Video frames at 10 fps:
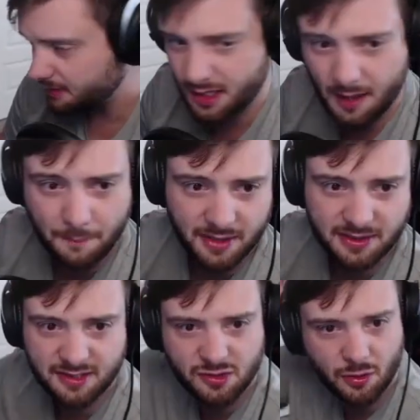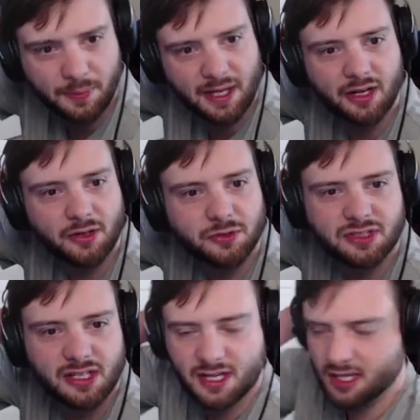But these torpedoes,
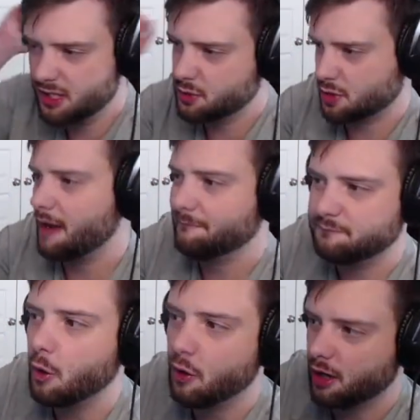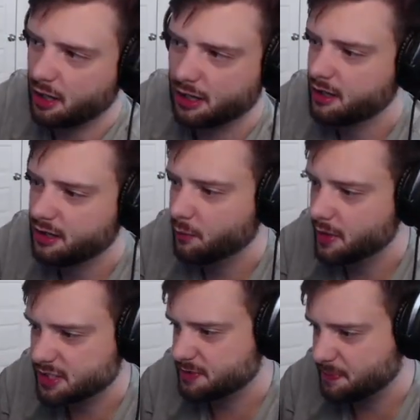you drop 4.
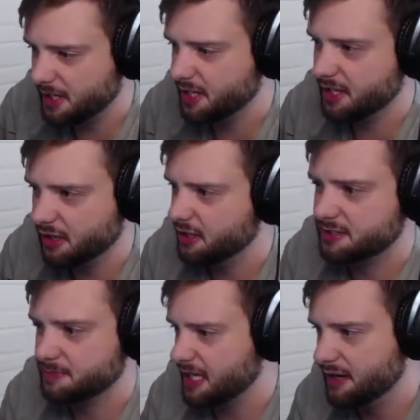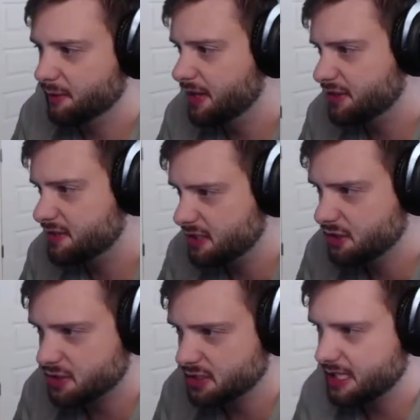Which is pretty good to begin with.
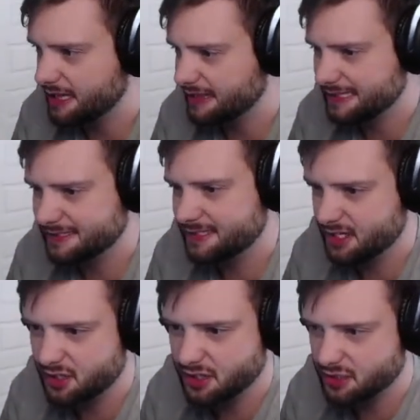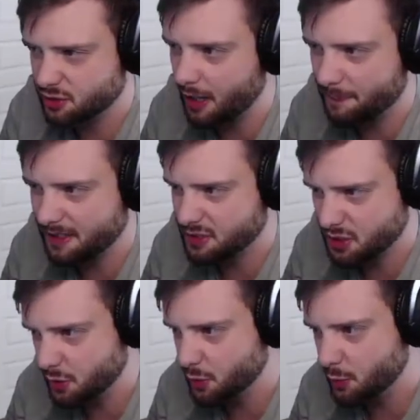Usually at this tier, you're dropping
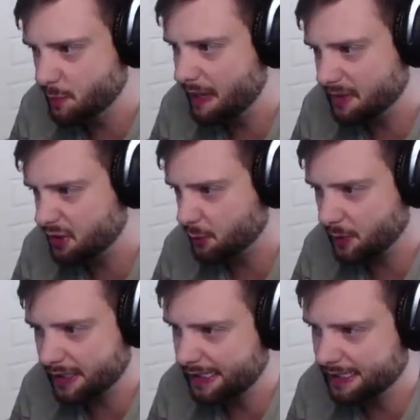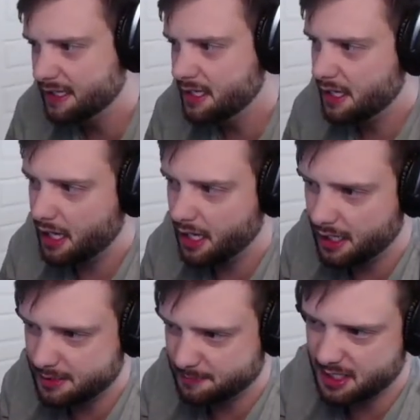2, maybe 3,
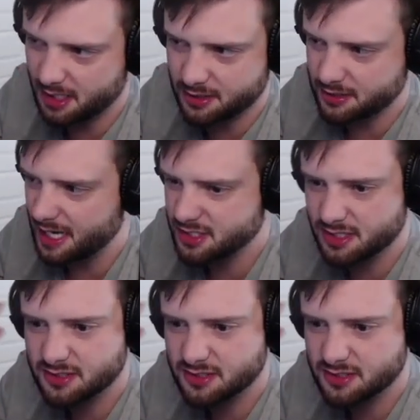depending on your nation.